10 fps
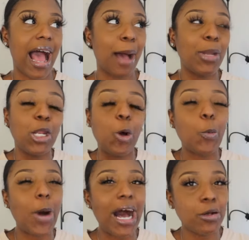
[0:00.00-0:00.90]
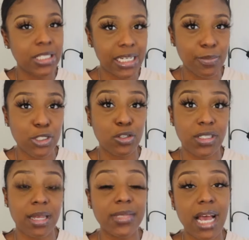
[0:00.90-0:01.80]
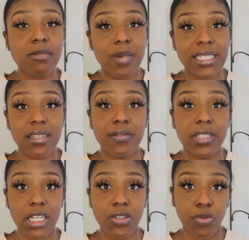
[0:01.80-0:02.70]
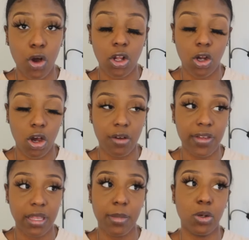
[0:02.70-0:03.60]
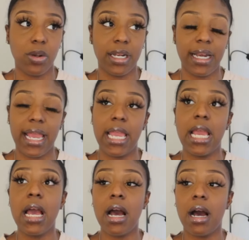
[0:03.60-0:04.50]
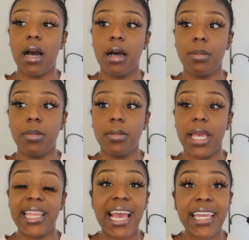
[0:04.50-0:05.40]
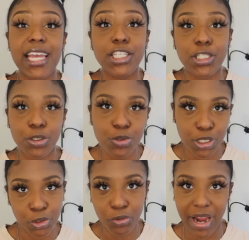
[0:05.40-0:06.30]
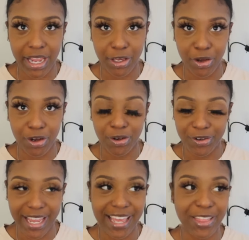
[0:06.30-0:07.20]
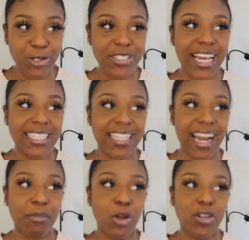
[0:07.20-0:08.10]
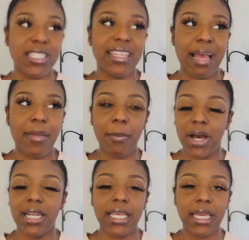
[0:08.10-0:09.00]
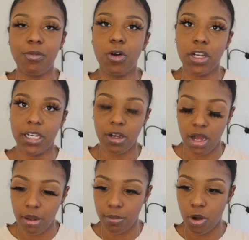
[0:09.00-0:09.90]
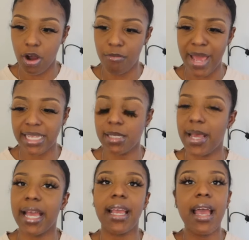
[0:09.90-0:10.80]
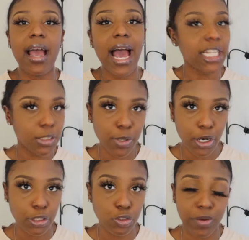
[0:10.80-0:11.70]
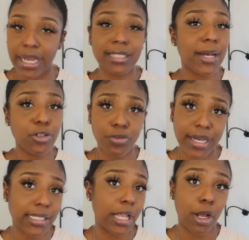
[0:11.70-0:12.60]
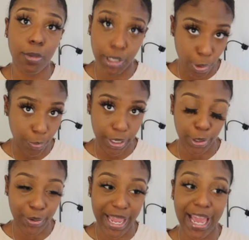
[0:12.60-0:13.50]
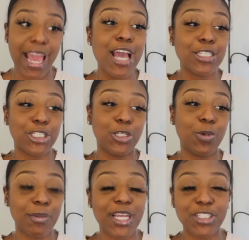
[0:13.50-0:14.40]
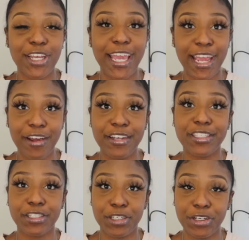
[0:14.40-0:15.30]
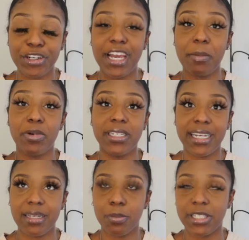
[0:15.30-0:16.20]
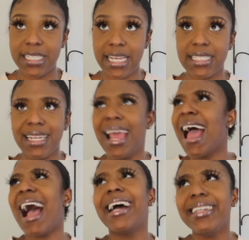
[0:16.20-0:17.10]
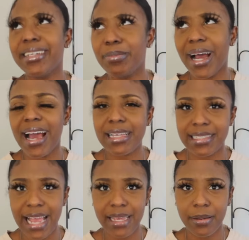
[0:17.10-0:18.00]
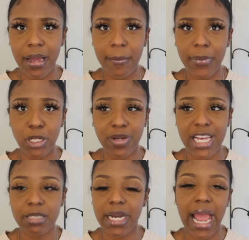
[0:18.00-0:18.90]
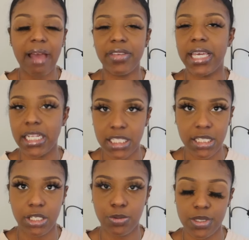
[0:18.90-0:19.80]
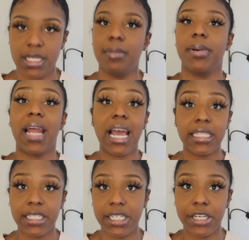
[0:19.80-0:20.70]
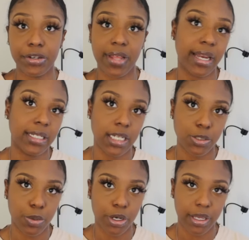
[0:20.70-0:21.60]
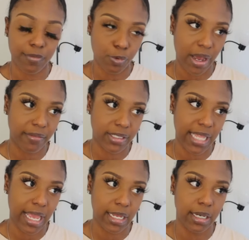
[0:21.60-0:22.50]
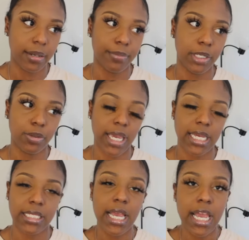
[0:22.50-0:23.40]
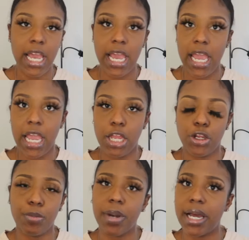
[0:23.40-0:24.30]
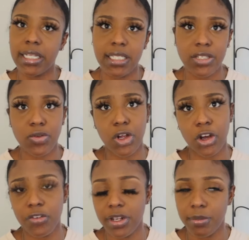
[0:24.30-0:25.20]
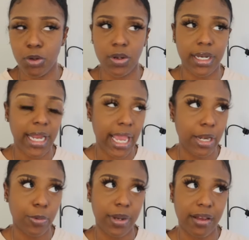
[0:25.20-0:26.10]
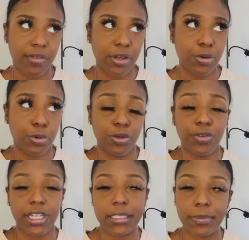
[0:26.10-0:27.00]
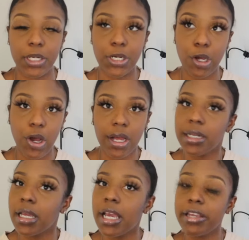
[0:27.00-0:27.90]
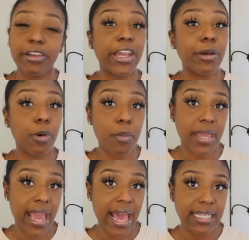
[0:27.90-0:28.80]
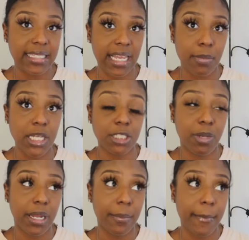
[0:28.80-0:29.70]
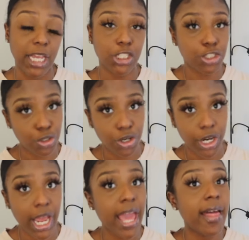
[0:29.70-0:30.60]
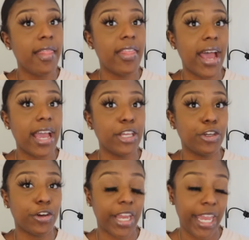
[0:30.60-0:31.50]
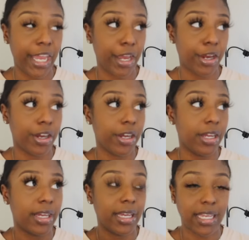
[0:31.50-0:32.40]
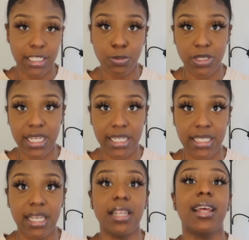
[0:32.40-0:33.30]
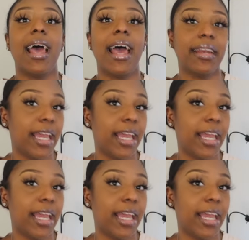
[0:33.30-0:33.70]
I'm a little wild sleeper, so sometimes my stuff does fall off in the middle of the night. In that case, use a do-rag, y'all, okay? Those nights that I'm noticing that my bonnet keep falling off back-to-back, I just put on a do-rag because my do-rag didn't go nowhere, okay? So you want to make sure your hair is secure and protected. I did buy a satin pillowcase, but I have yet to use it. But I did hear that it does work if you have a satin pillowcase and your bonnet does fall off in the middle of the night or whatever, or you forget to put it on, your hair won't be as damaged. But make sure that your hair is protected at